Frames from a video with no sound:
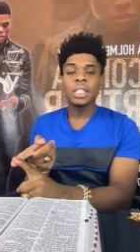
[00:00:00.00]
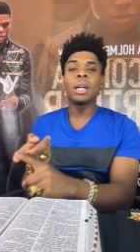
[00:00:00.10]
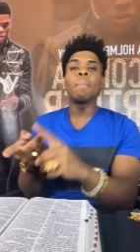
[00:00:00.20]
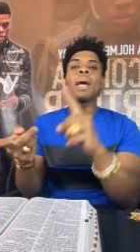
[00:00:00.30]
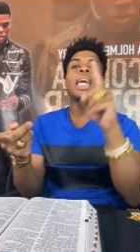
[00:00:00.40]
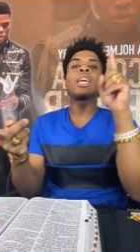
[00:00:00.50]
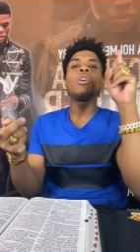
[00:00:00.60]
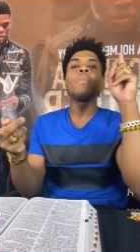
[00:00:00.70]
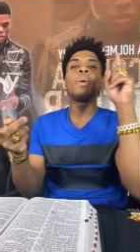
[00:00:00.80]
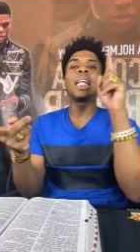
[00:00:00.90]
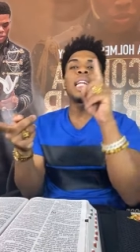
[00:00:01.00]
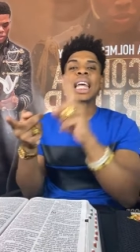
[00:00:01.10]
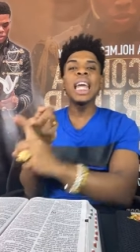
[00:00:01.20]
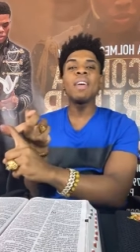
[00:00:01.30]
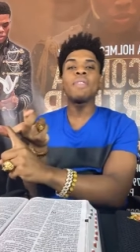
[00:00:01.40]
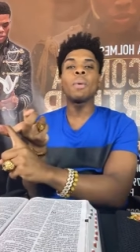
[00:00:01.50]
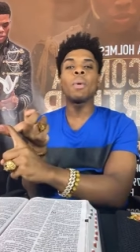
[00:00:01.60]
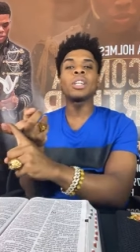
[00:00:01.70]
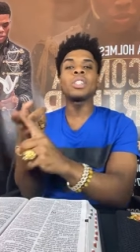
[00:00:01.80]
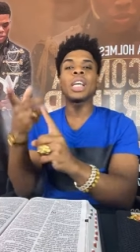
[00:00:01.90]
to make you believe in
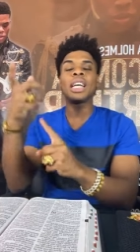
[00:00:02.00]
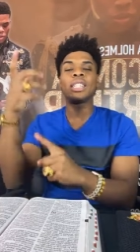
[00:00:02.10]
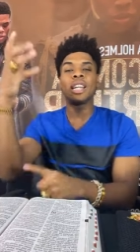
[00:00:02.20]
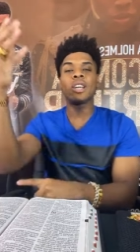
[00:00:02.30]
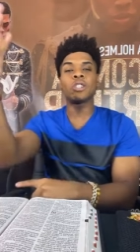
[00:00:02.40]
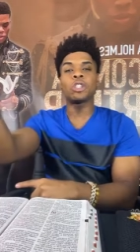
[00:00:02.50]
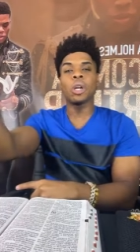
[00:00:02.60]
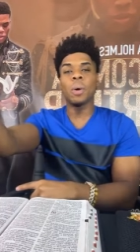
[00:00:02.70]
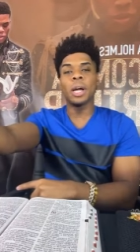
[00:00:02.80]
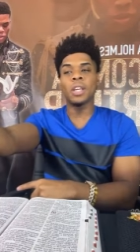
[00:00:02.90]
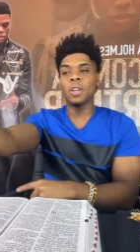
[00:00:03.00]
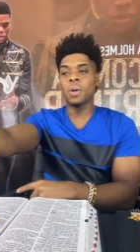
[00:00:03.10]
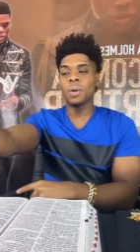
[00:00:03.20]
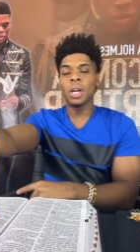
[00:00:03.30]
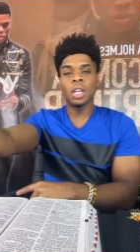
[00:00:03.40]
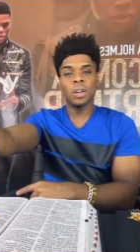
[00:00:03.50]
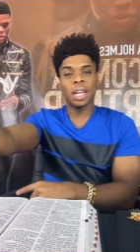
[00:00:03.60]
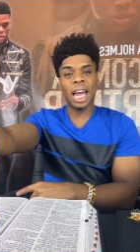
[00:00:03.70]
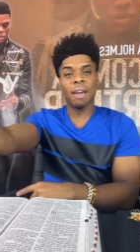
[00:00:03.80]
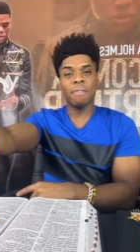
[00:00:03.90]
what Satan is showing you your
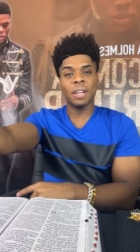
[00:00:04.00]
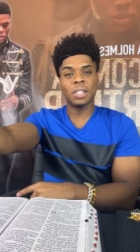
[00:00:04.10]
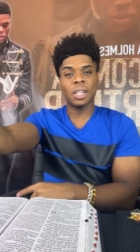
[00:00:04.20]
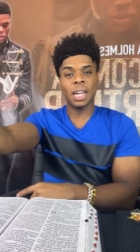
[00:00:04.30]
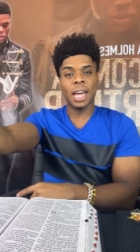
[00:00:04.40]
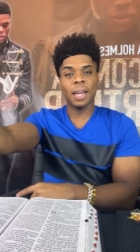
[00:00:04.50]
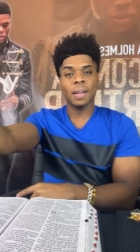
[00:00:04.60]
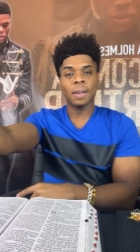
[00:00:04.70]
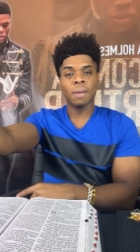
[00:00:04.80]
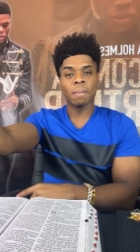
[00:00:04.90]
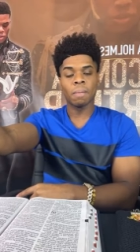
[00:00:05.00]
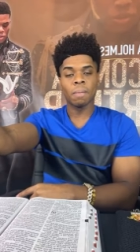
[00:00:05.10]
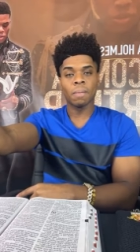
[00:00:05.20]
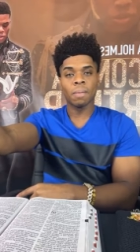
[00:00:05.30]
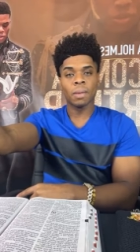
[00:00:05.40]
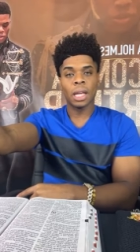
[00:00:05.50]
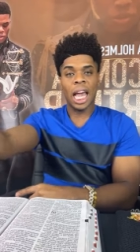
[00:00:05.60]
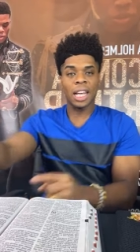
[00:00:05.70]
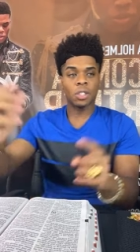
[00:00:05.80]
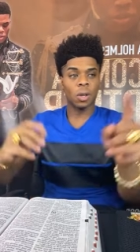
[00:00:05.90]
life is today
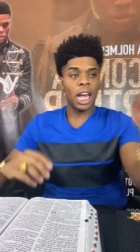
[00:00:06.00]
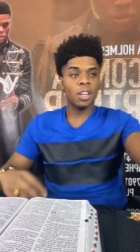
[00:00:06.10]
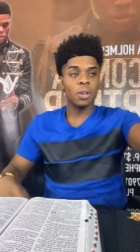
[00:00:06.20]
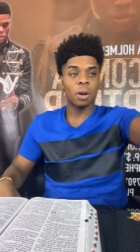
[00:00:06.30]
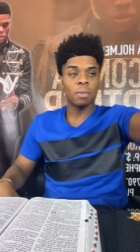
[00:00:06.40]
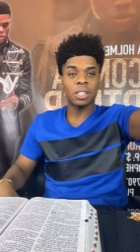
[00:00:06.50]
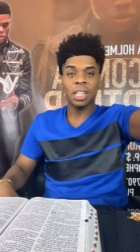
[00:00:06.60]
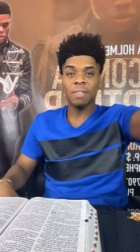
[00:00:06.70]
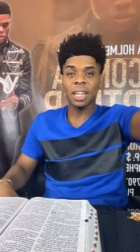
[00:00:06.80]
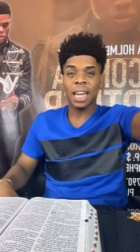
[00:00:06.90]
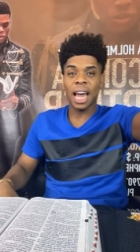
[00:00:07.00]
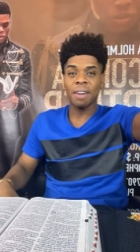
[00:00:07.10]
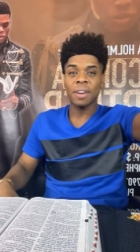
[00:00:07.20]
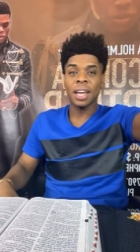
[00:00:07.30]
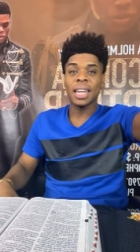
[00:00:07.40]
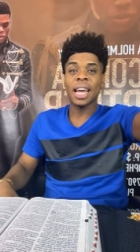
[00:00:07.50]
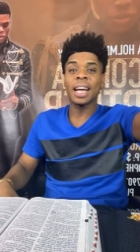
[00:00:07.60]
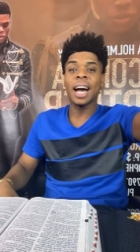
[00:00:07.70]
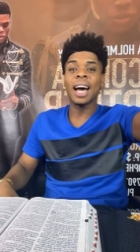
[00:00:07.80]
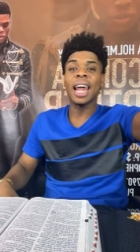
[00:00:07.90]
and so that you don't receive the life that
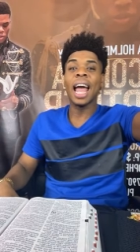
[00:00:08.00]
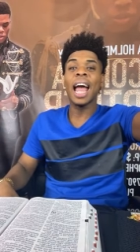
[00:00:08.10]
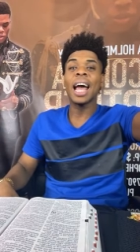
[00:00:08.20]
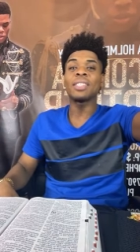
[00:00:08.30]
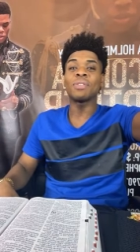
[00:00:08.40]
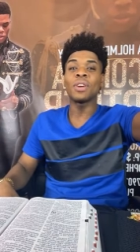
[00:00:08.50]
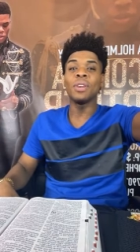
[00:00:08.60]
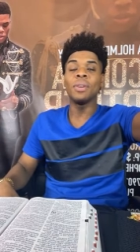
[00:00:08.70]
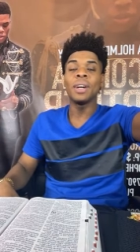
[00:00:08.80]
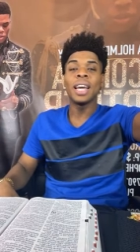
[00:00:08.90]
God has for you